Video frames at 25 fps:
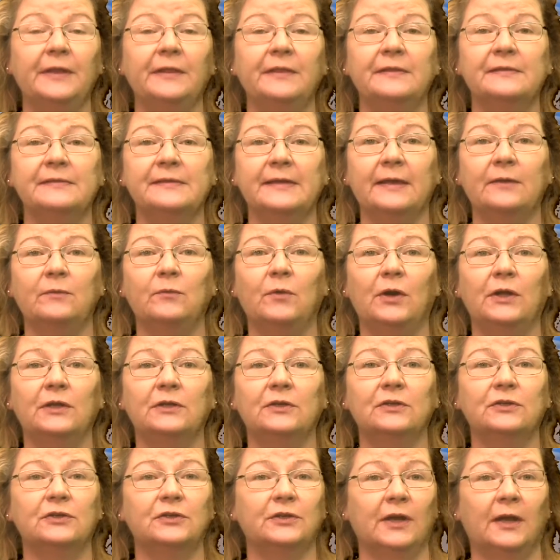The San
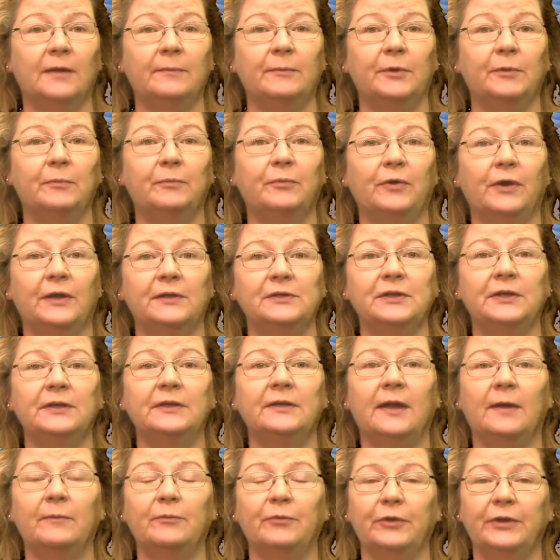Juan Shama
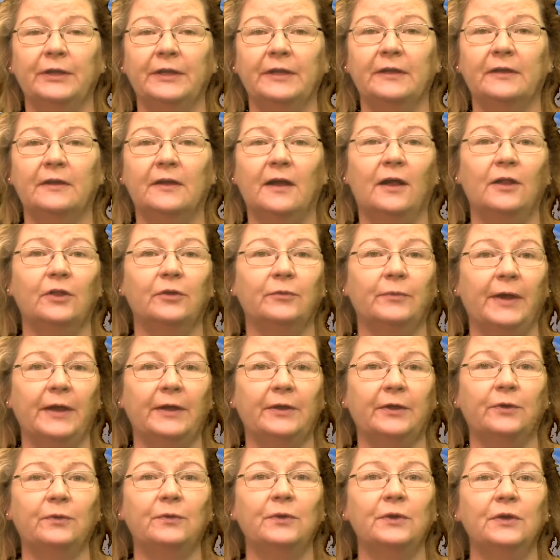project, operating in
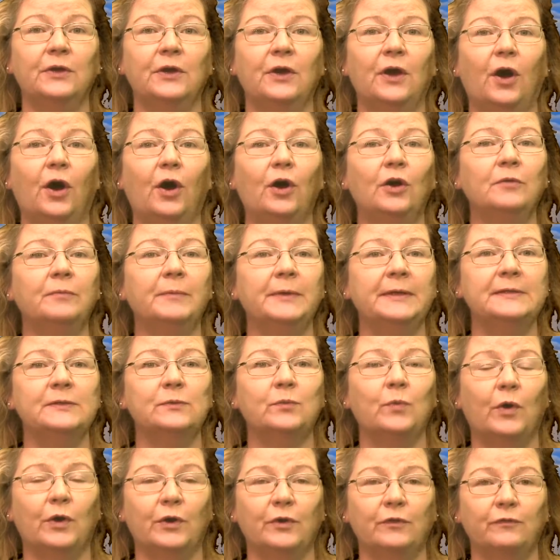Colorado, augments
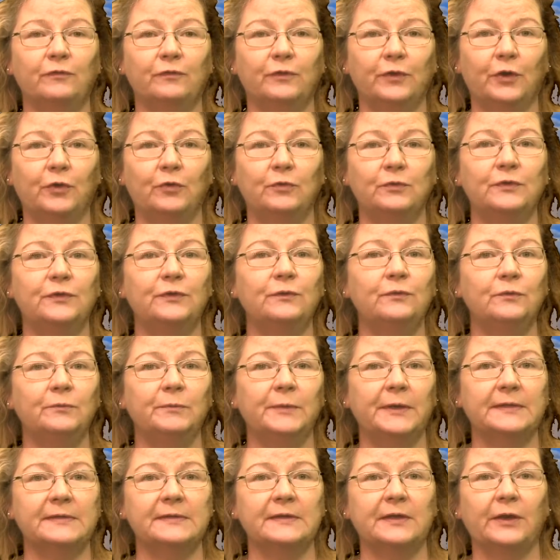water flow to New
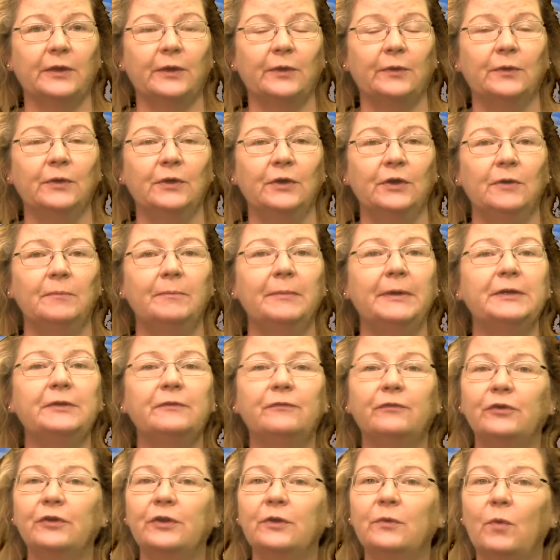Mexico by
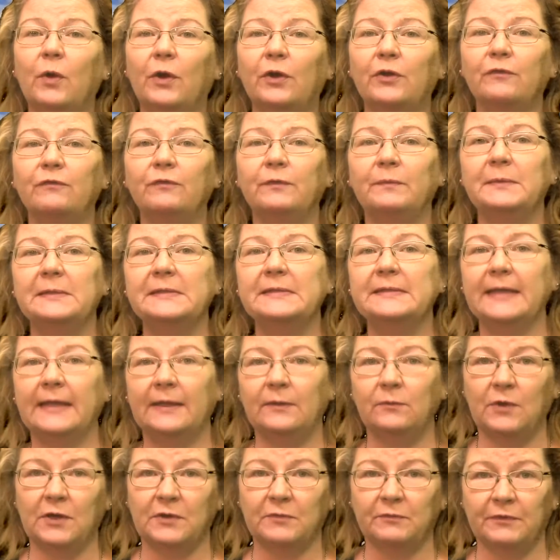diverting water from the
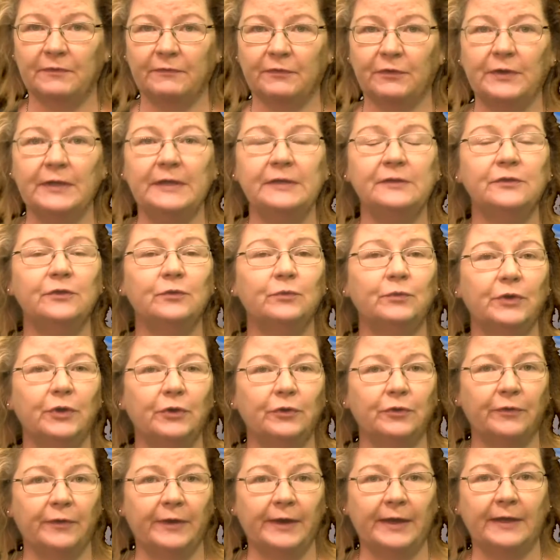San Juan River into the
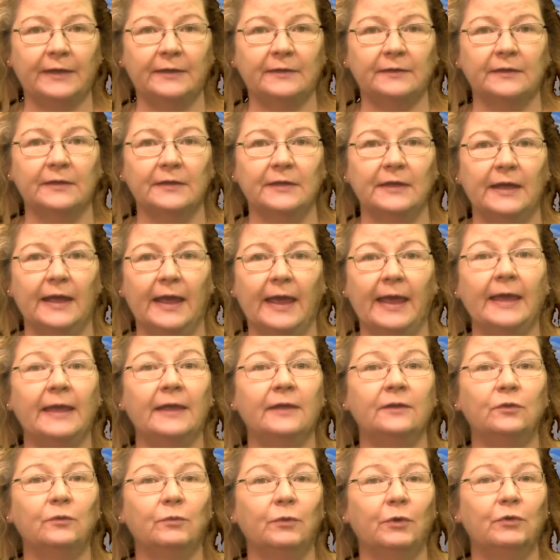Rio Grande.
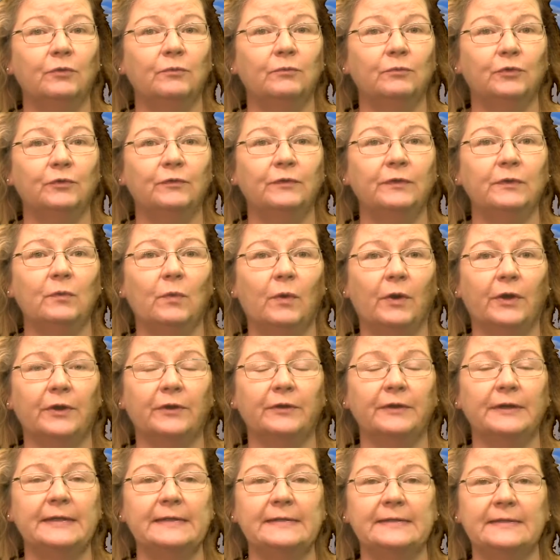And, quote, moving
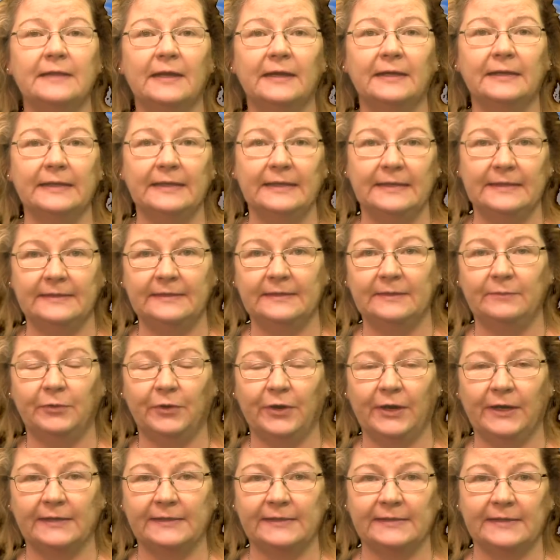water is not easy,
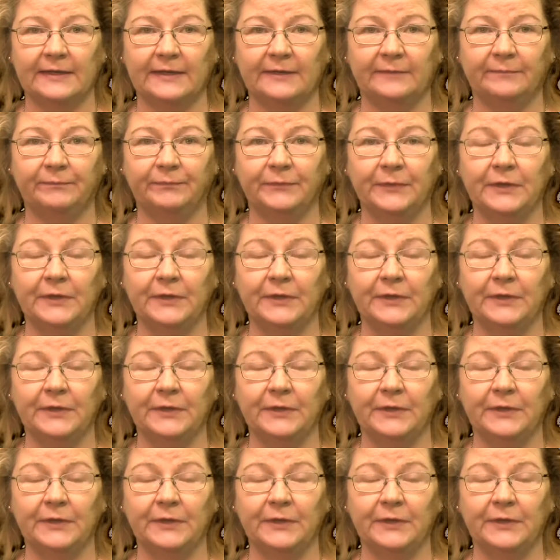Bragg said.